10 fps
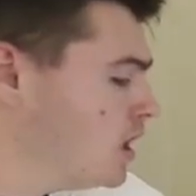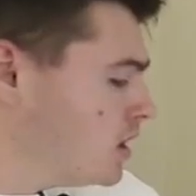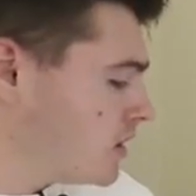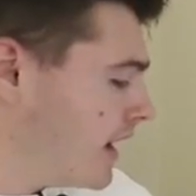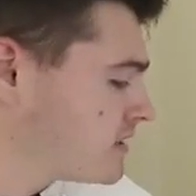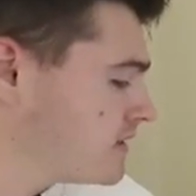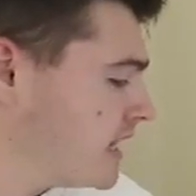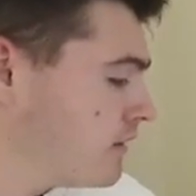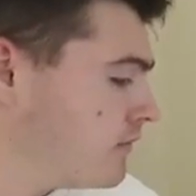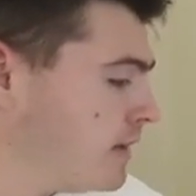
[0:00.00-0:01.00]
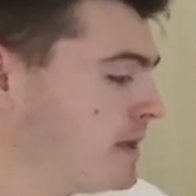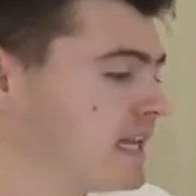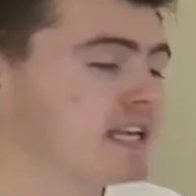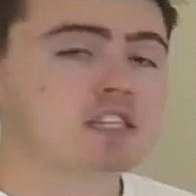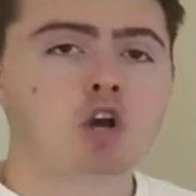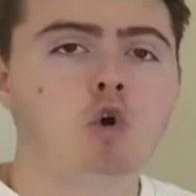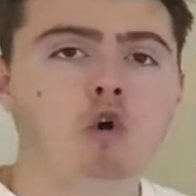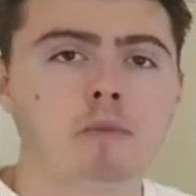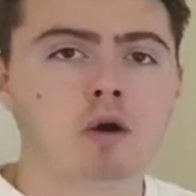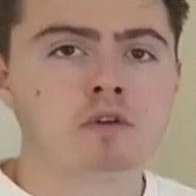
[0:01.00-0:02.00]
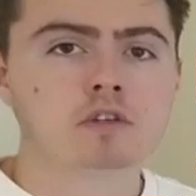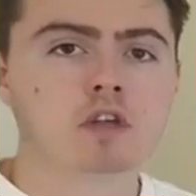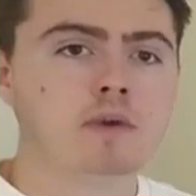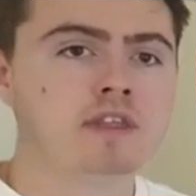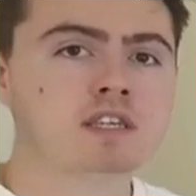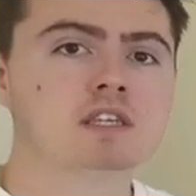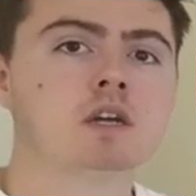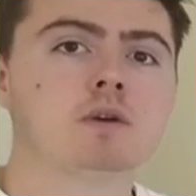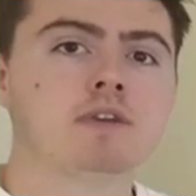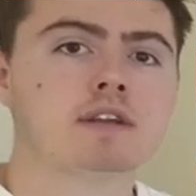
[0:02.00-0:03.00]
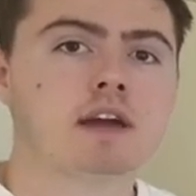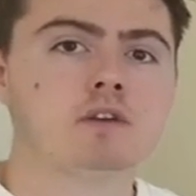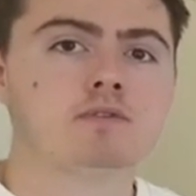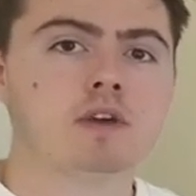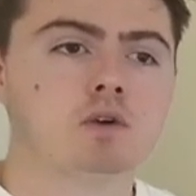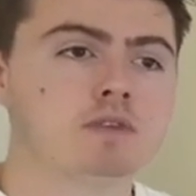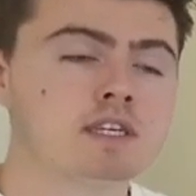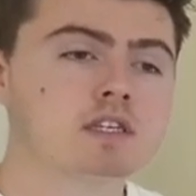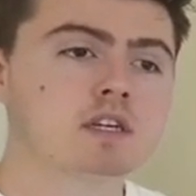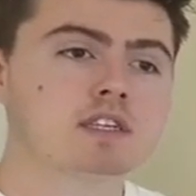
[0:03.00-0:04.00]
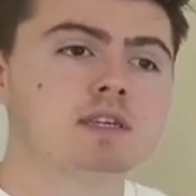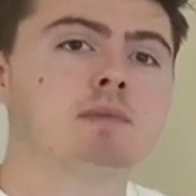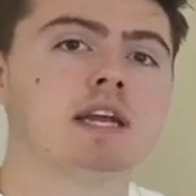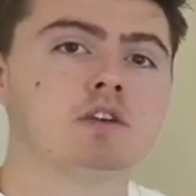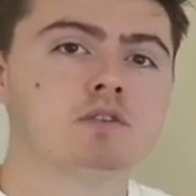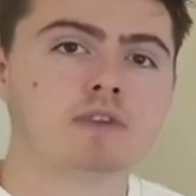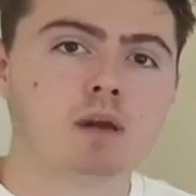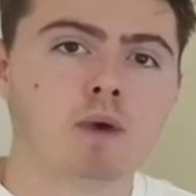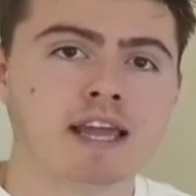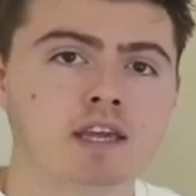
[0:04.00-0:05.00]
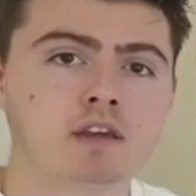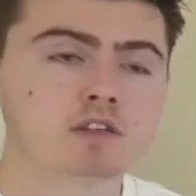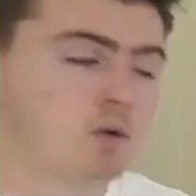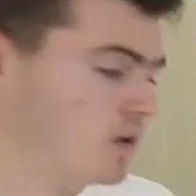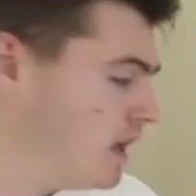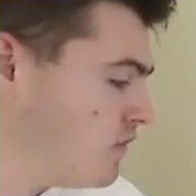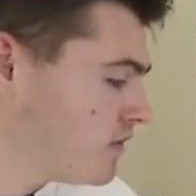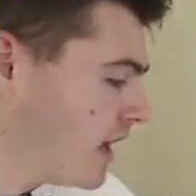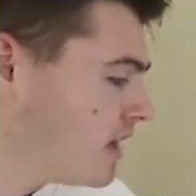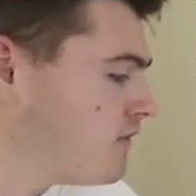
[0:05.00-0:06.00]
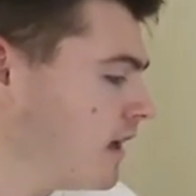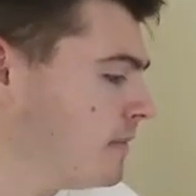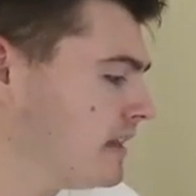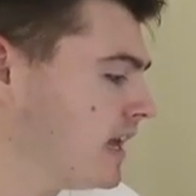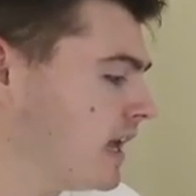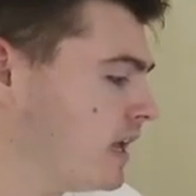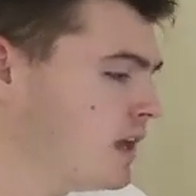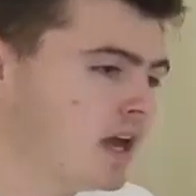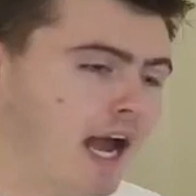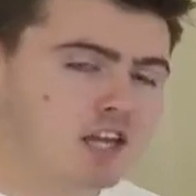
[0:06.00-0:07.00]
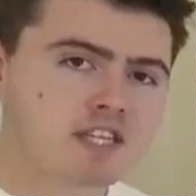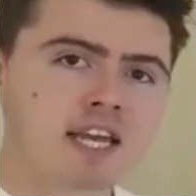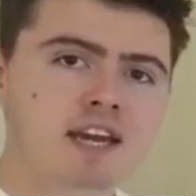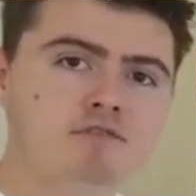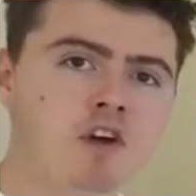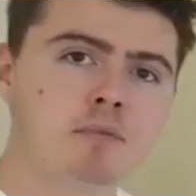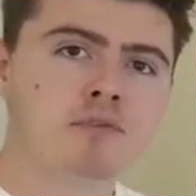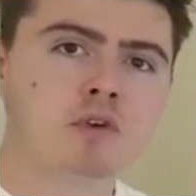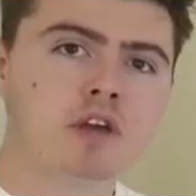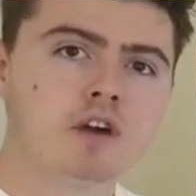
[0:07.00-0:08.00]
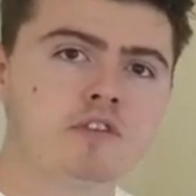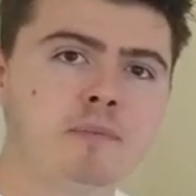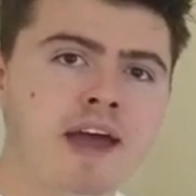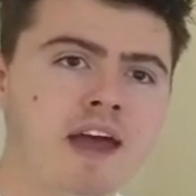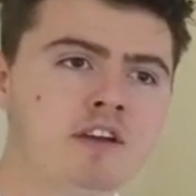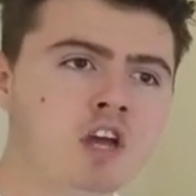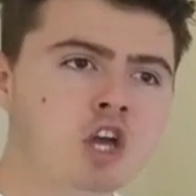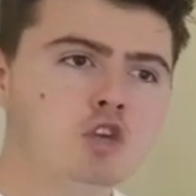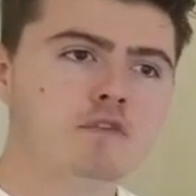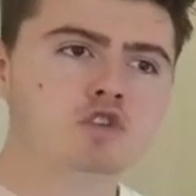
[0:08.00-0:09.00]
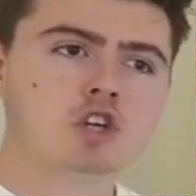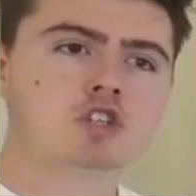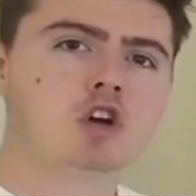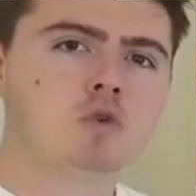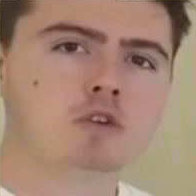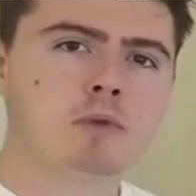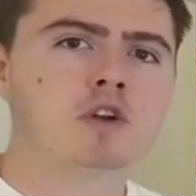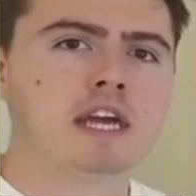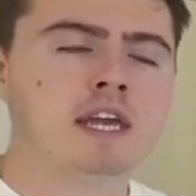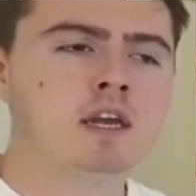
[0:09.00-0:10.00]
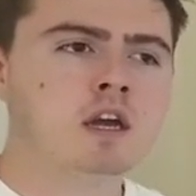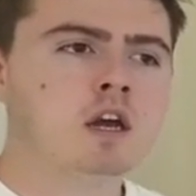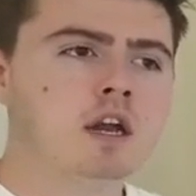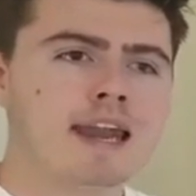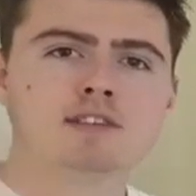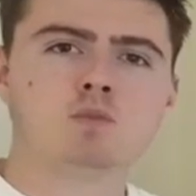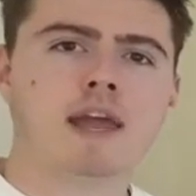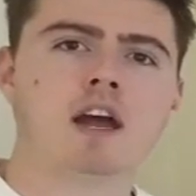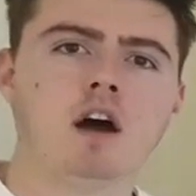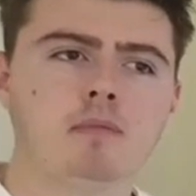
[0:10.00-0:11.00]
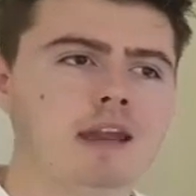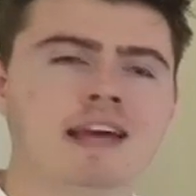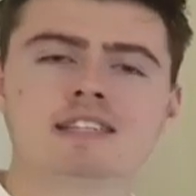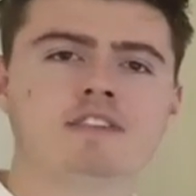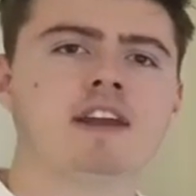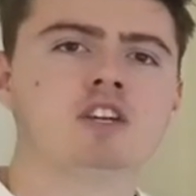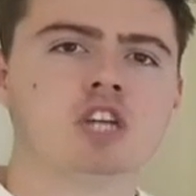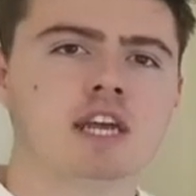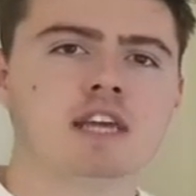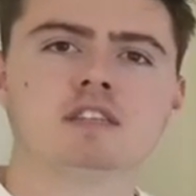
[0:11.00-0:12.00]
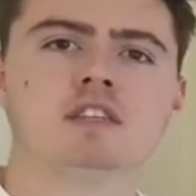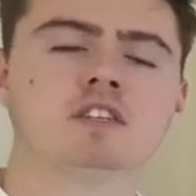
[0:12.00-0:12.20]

So as I said, vitamin D is like a hormone. So this is going to affect how you feel. This is going to stimulate you to feel awake. So if you're taking vitamin D and you're taking it right before you go to bed, you've just told your body, let's wake up, let's have energy. It's the